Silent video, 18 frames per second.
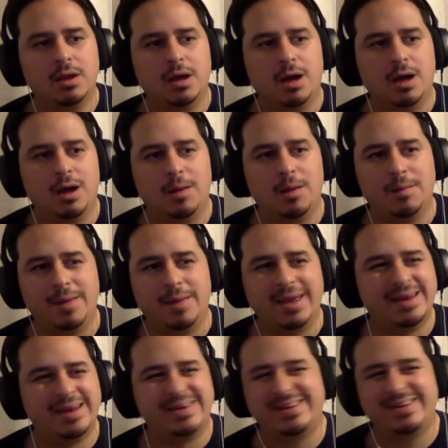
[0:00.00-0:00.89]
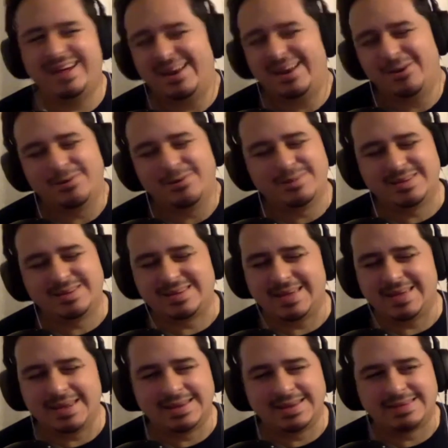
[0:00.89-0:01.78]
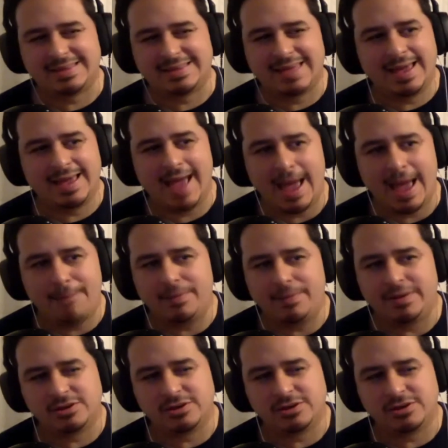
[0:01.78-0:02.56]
And I don't know, I'm just seeing this thing happen,